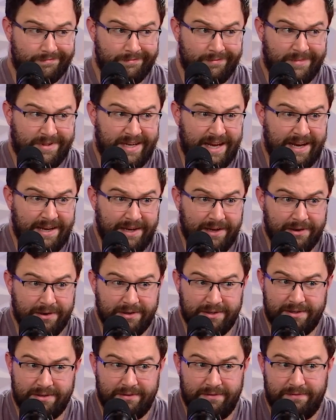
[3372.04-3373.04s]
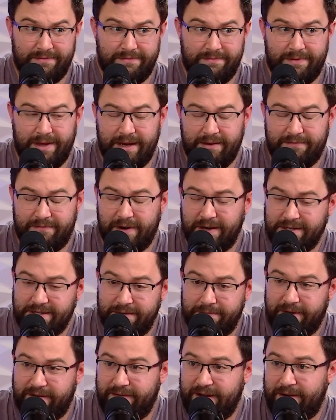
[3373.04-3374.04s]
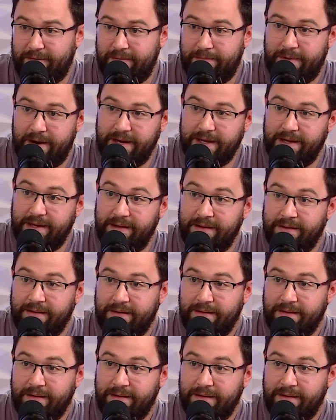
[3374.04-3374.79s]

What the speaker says: 10 years of like friendship I've had with Mikey.